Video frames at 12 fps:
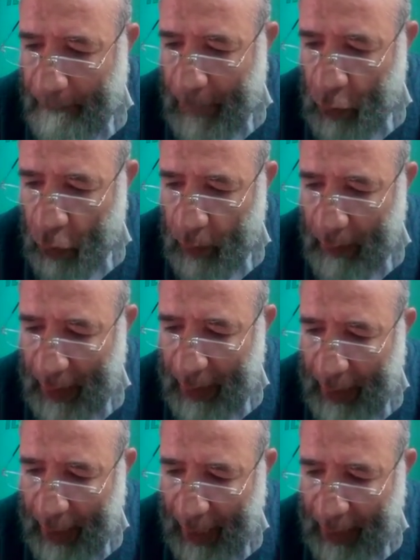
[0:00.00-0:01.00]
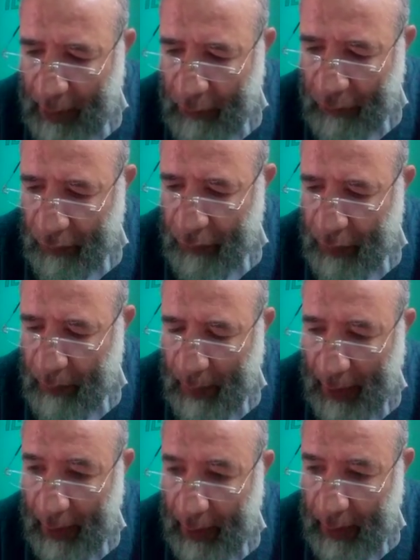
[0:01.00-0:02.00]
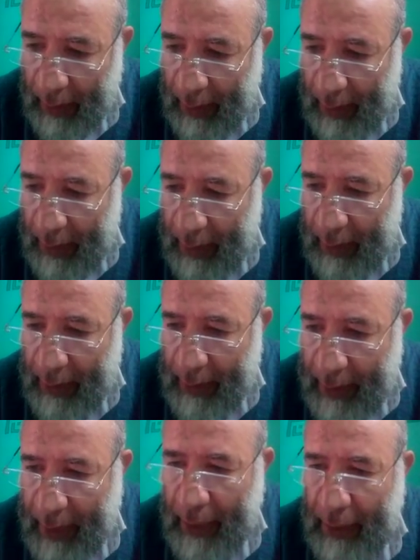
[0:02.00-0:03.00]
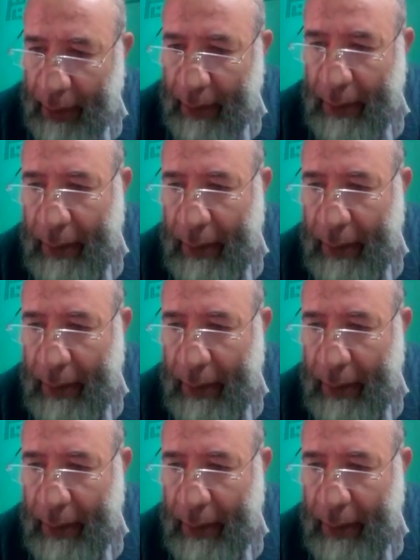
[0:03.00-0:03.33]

normal and 50 male carrier.